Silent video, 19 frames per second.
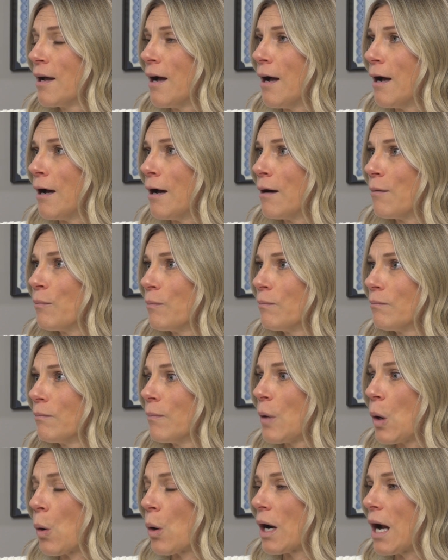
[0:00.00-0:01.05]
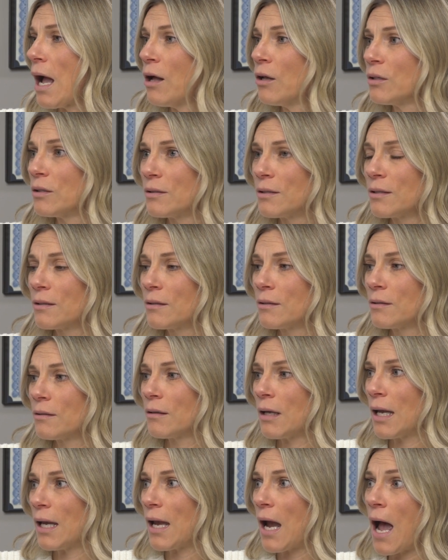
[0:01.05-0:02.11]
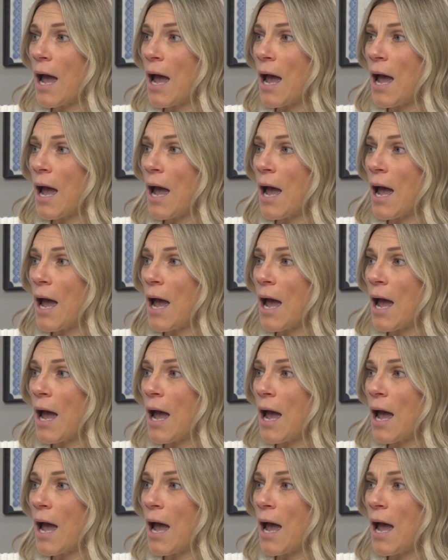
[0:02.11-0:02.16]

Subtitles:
Or held like,